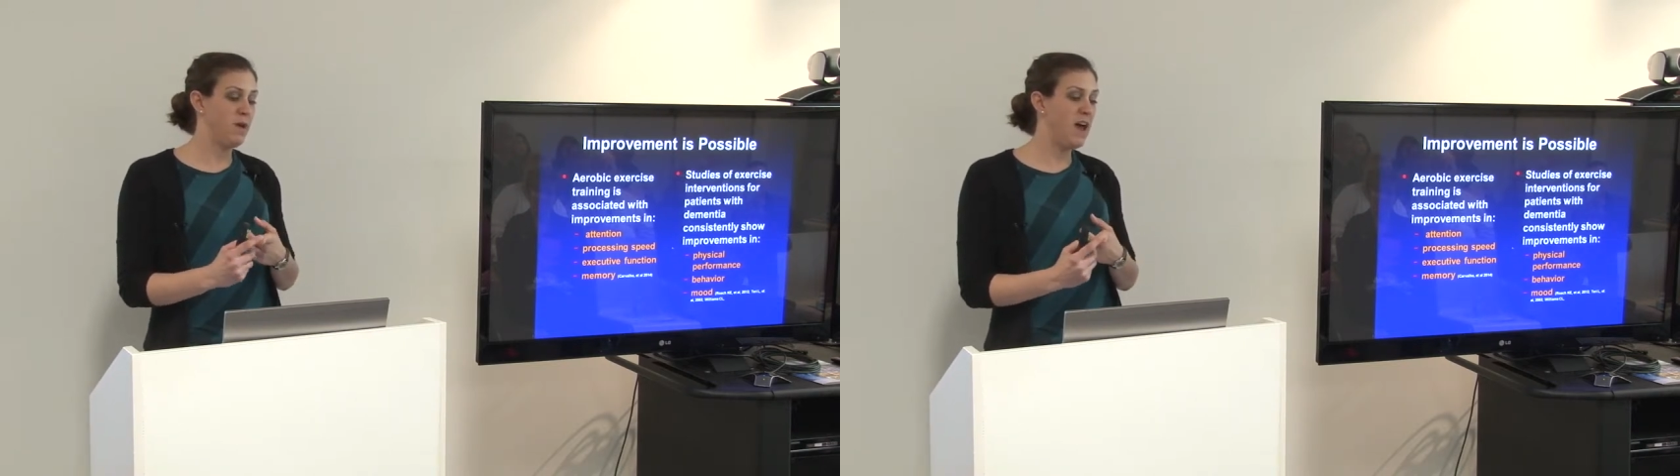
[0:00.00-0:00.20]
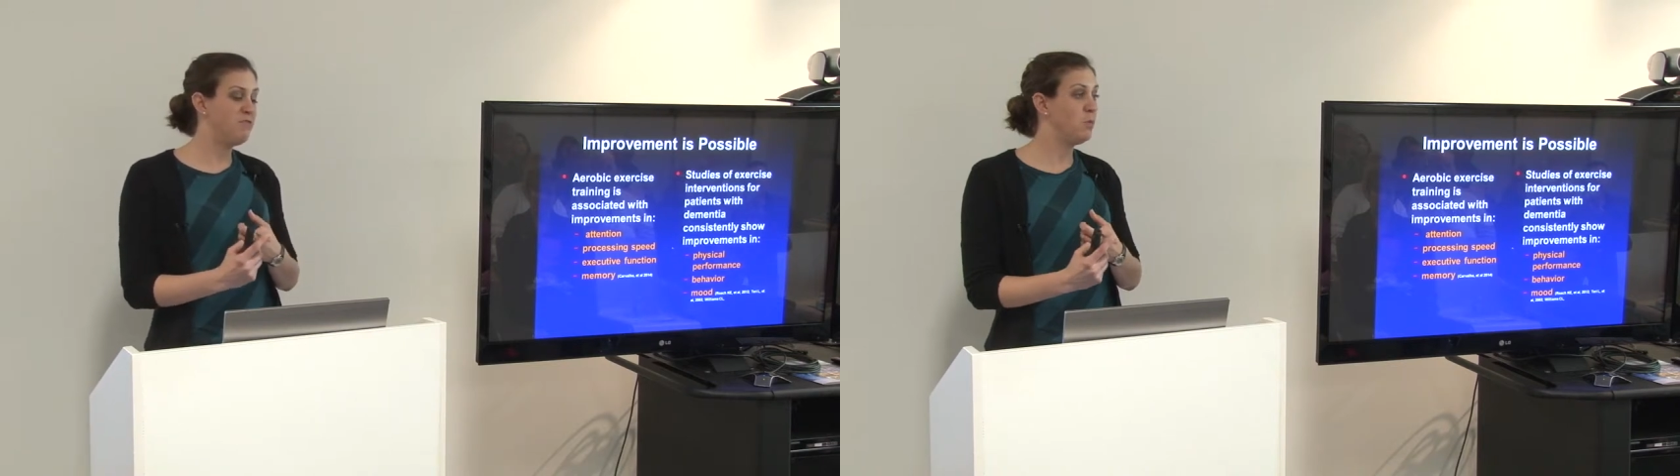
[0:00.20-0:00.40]

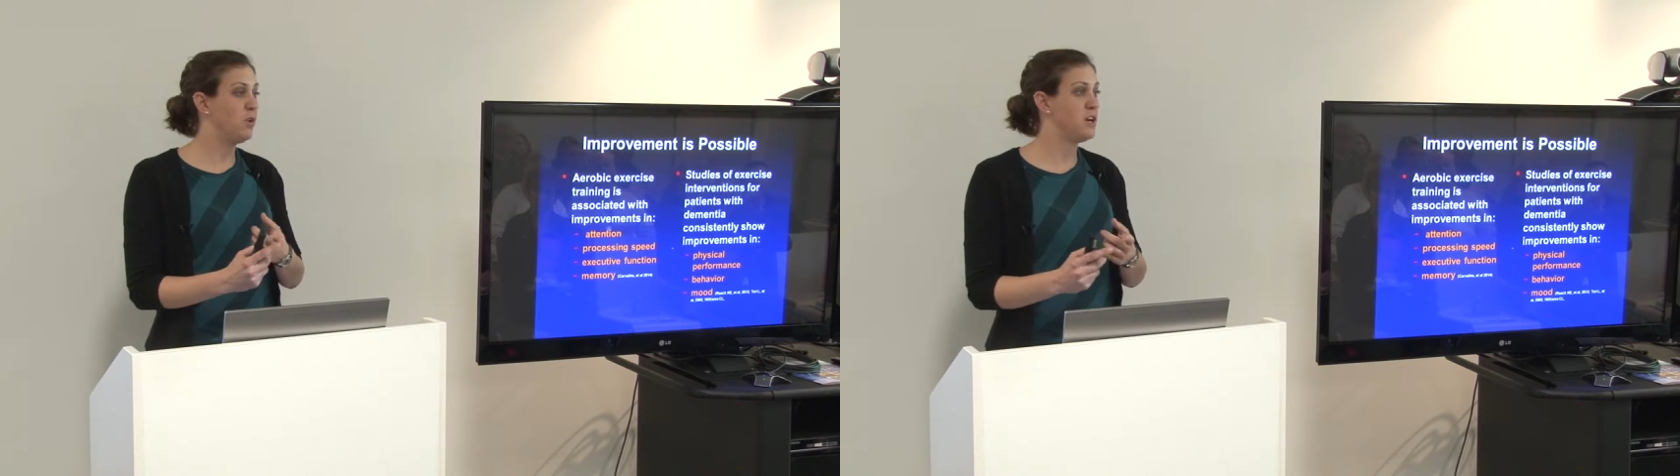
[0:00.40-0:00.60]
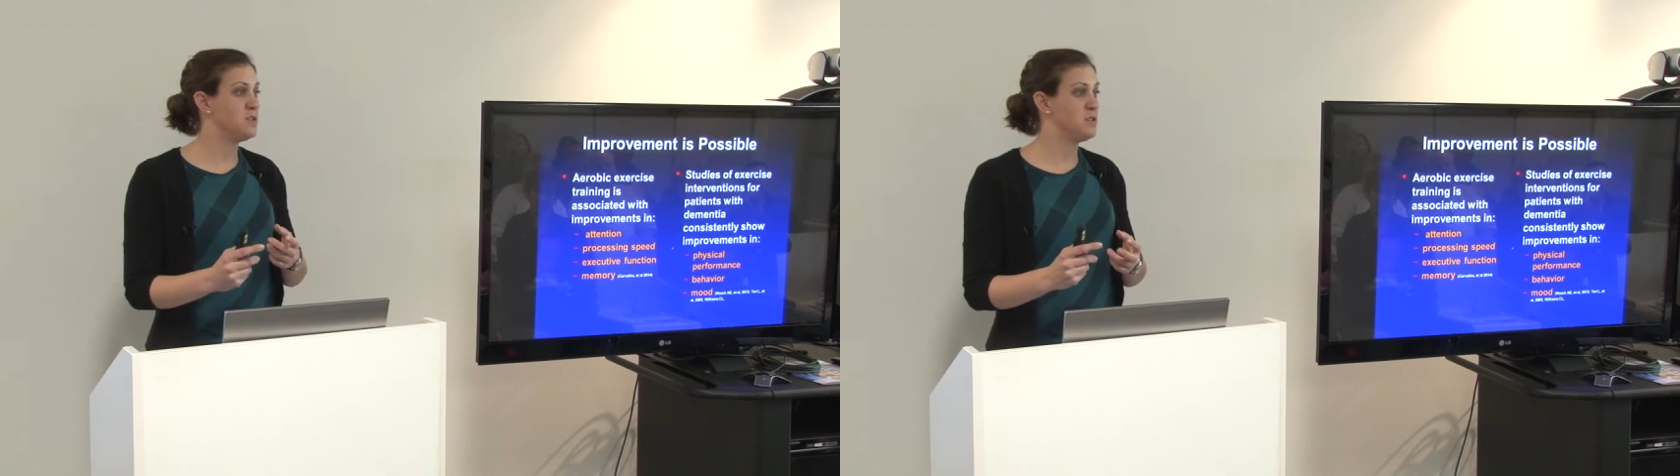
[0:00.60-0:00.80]
have
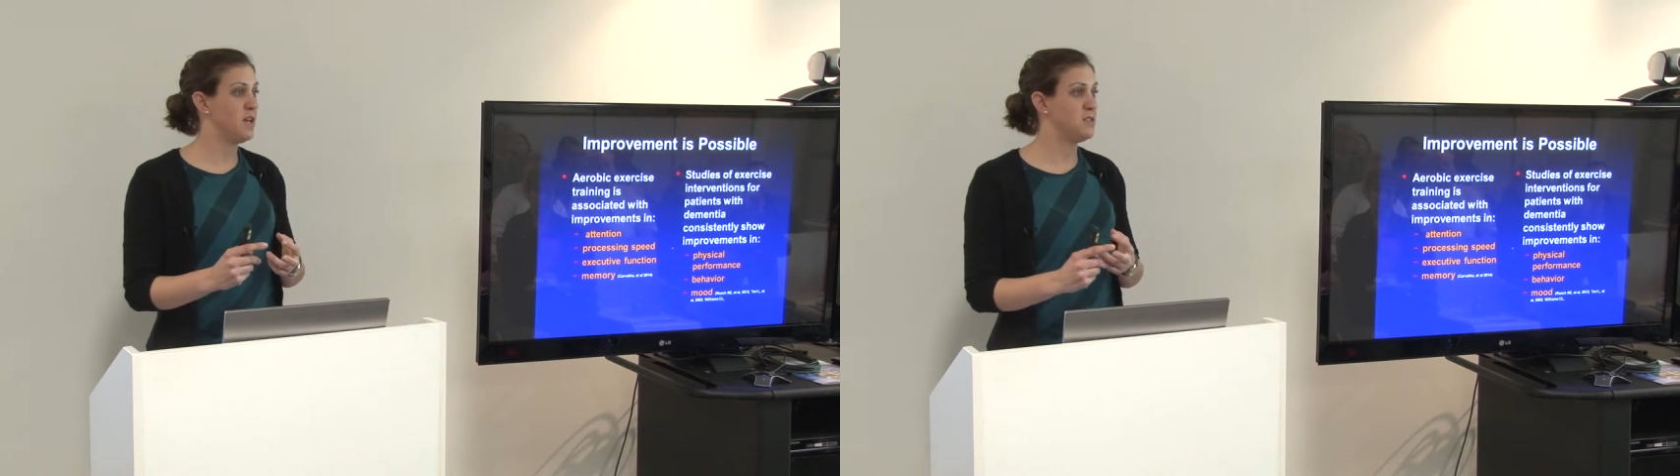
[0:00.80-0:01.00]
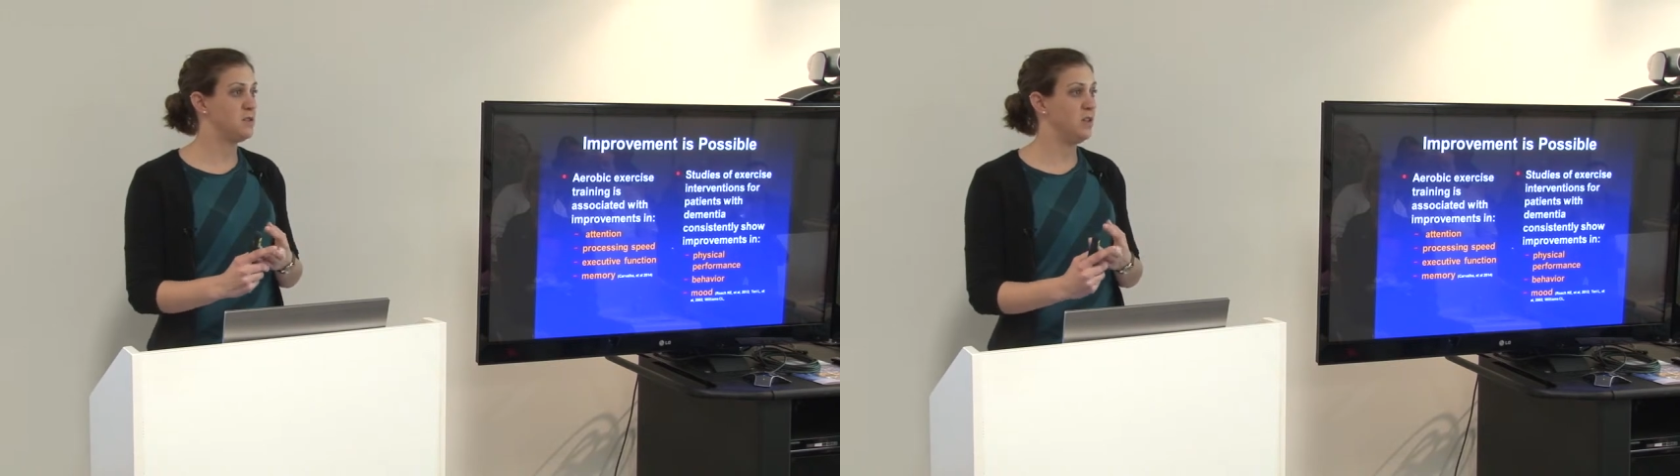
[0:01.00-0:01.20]
more
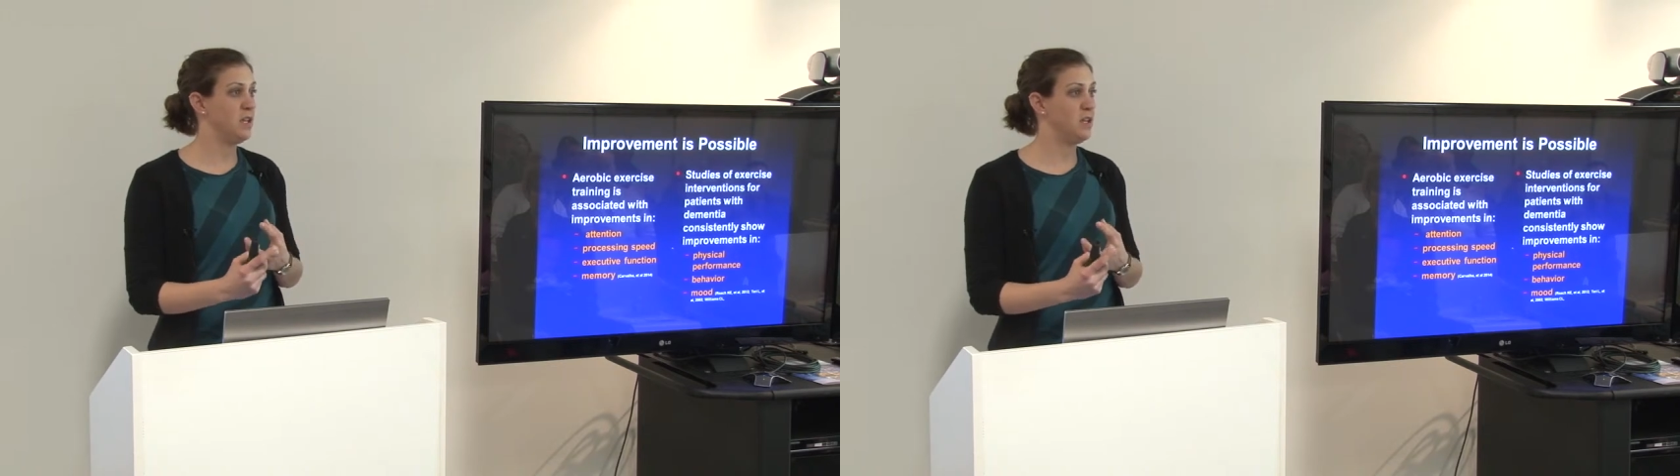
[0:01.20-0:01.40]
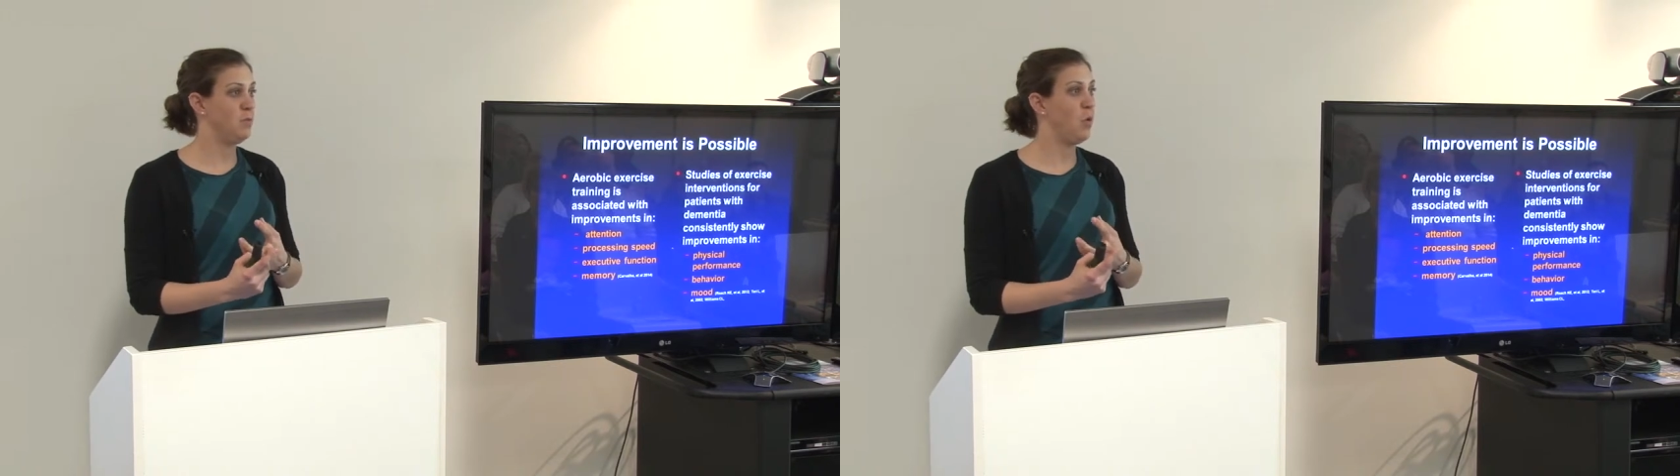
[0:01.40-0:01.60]
exercise so
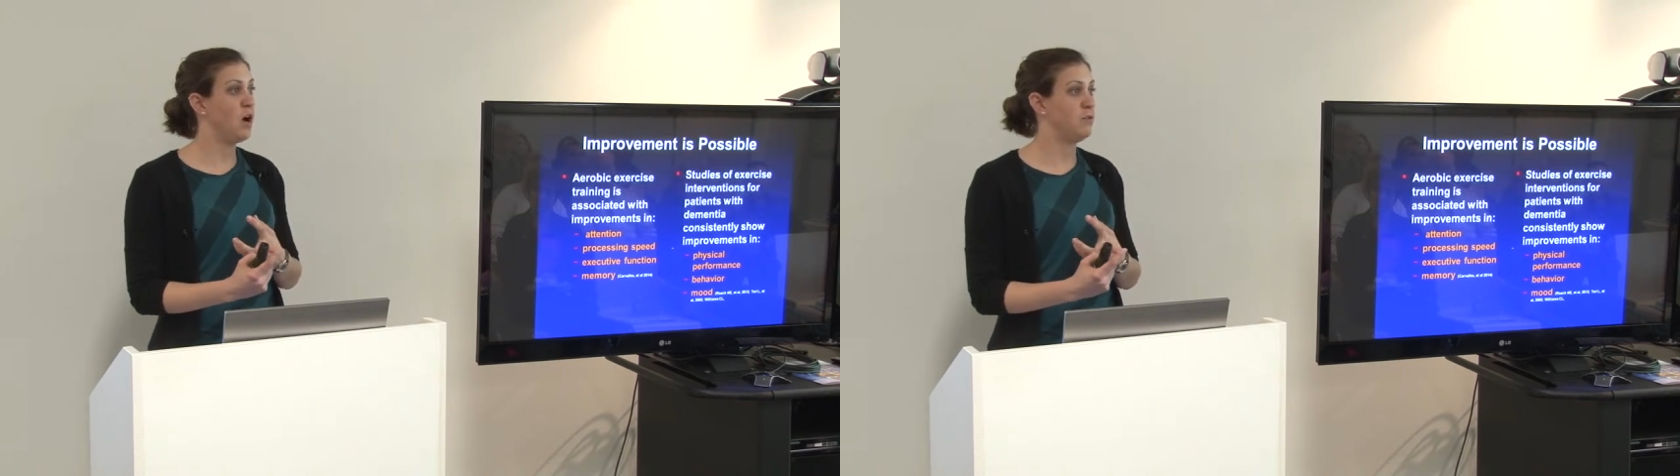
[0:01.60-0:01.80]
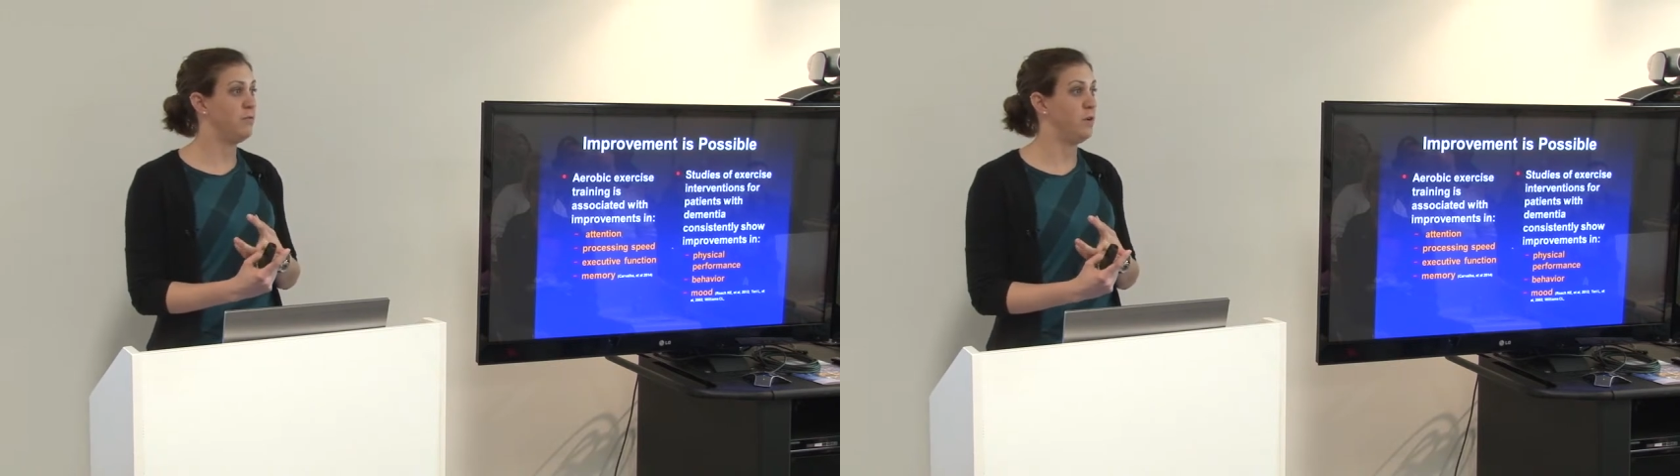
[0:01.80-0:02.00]
they can
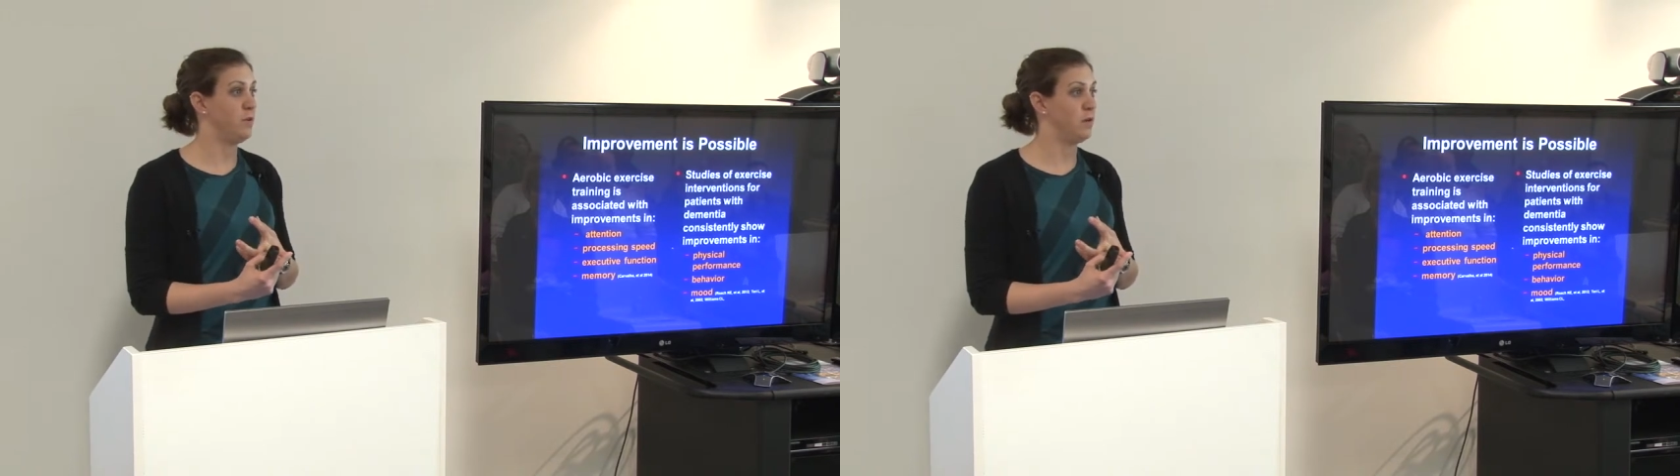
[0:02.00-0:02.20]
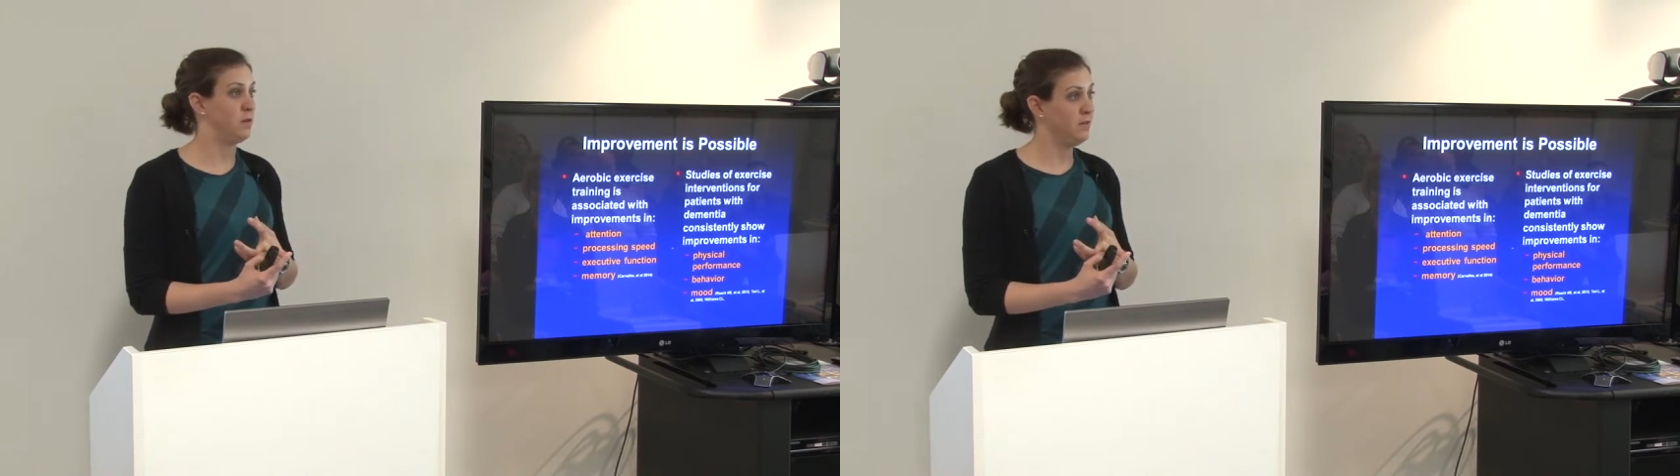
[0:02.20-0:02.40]
walk
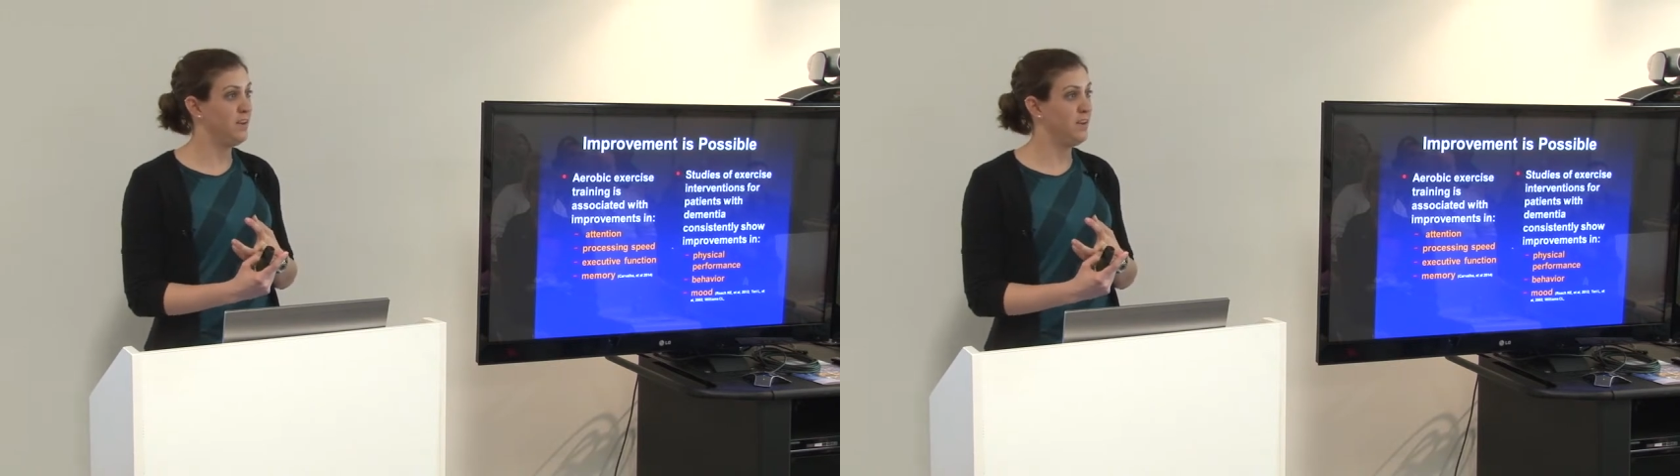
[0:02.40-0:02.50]
further.